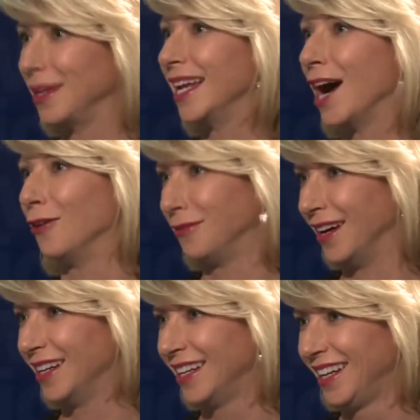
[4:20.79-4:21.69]
being
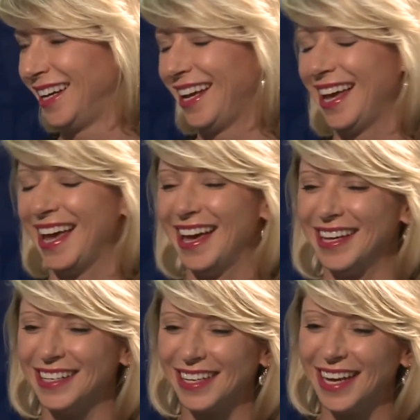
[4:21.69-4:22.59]
alpha.
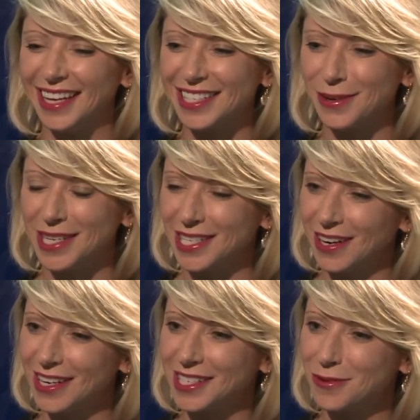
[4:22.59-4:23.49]
And so I
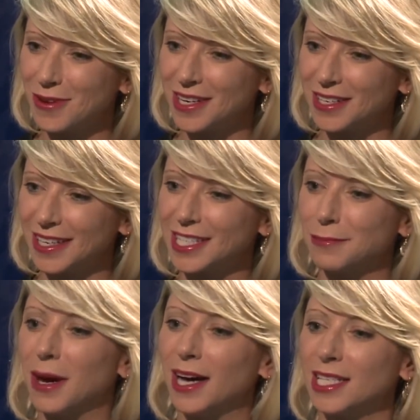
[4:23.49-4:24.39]
started to wonder, is
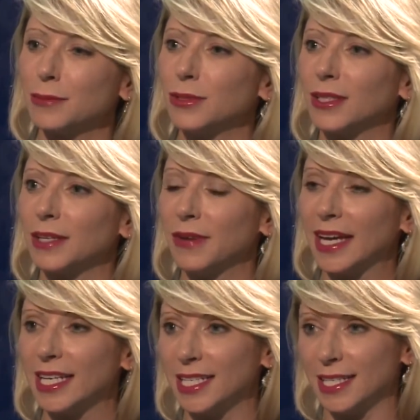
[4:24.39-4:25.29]
it possible if
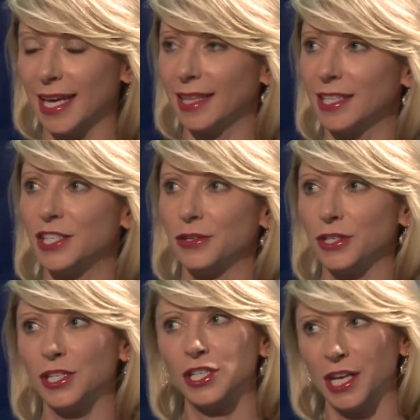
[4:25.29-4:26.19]
I could just get these
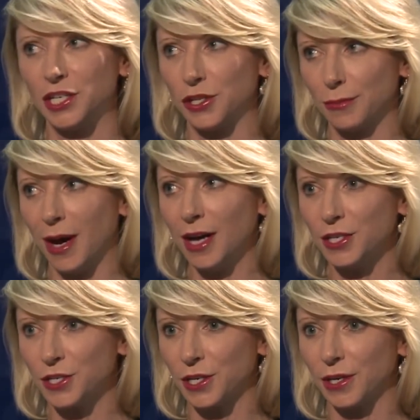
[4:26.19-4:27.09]
students to change their
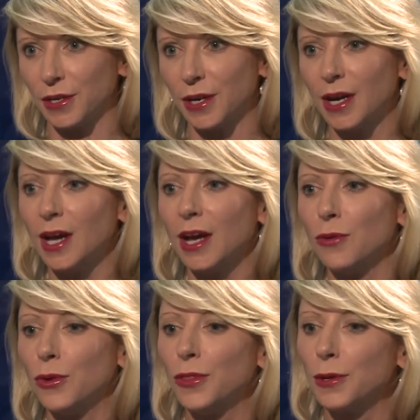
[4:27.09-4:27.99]
posture,
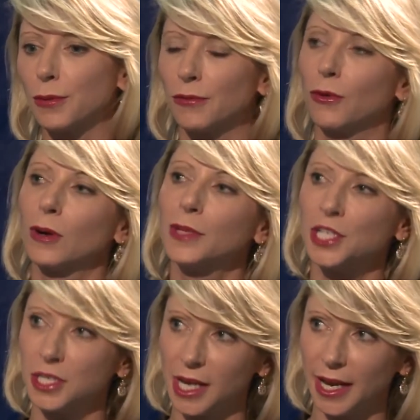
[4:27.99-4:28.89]
would their
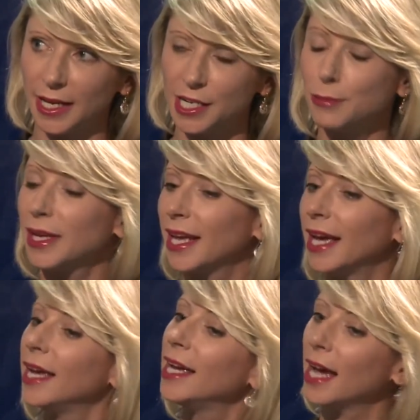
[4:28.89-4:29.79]
performance change? But
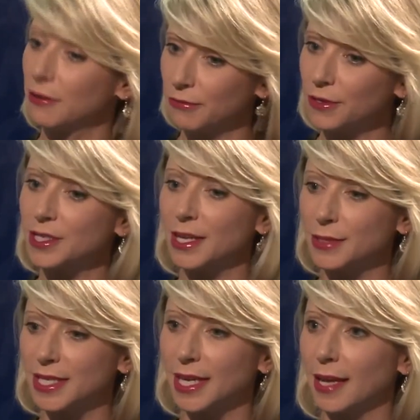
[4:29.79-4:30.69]
at first I
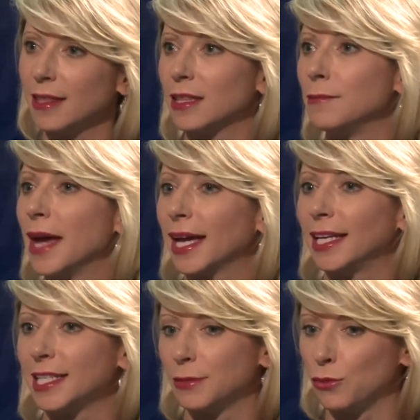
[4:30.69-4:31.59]
was thinking that the
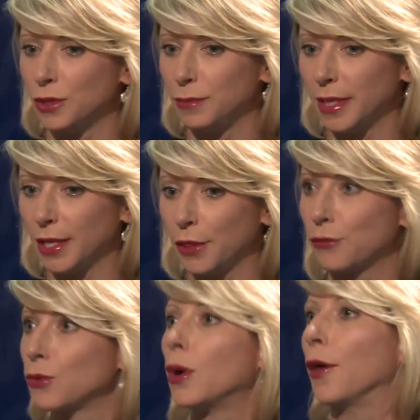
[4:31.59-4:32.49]
mechanism would be
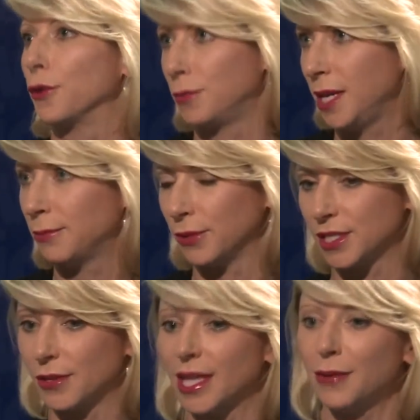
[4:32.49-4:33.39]
through other people.
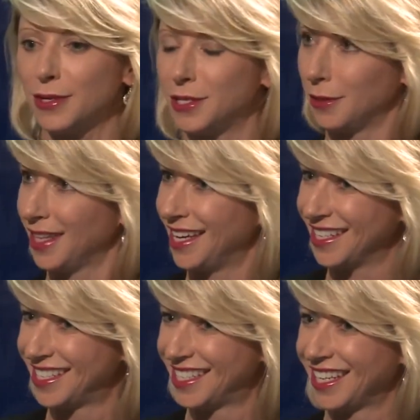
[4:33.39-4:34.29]
So they would do
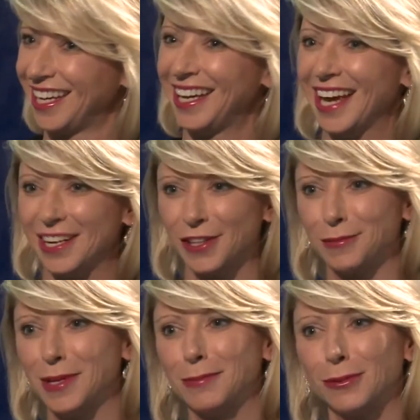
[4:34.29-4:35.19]
this and
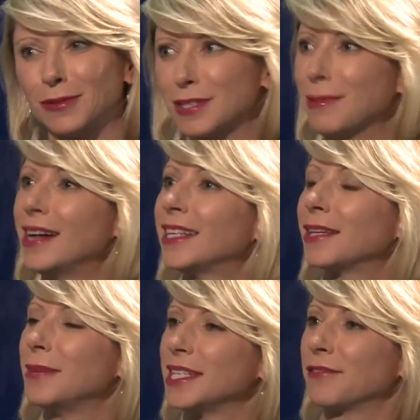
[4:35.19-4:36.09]
other people would respond to
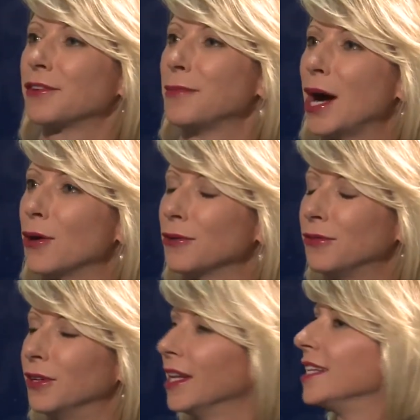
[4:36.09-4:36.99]
them as if they're
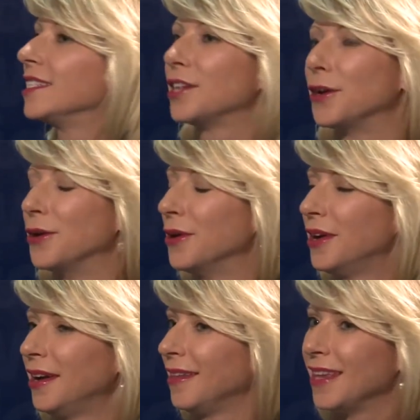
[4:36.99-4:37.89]
powerful, and so
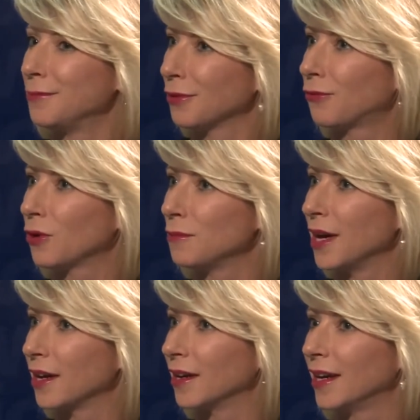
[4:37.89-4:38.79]
they'd perform
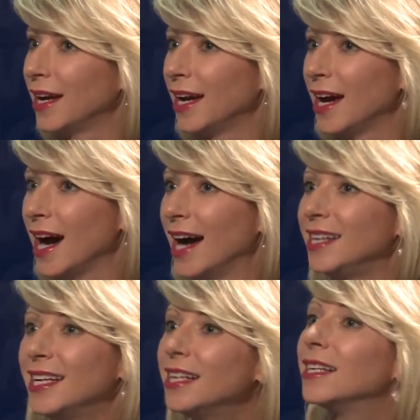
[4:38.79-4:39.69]
better. I
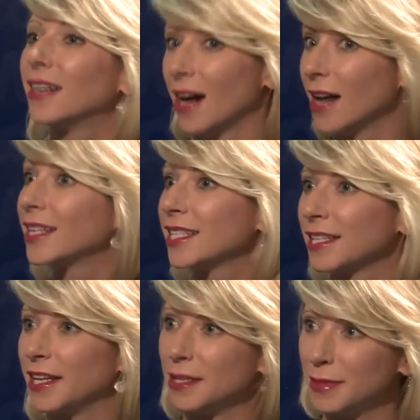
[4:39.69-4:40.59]
didn't
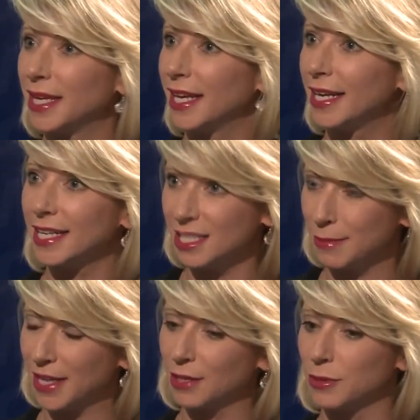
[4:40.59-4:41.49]
honestly in the beginning
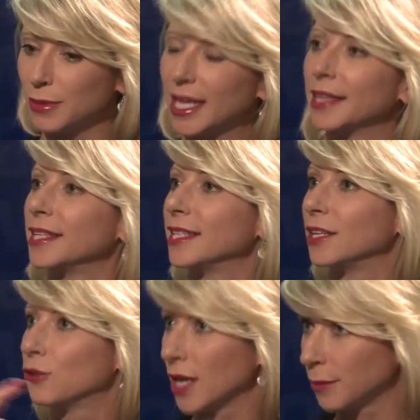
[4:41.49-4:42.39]
expect that we would get this
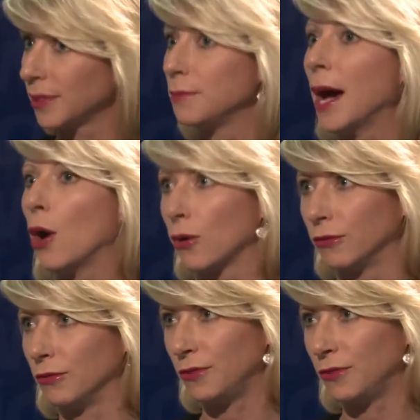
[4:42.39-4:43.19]
incredibly powerful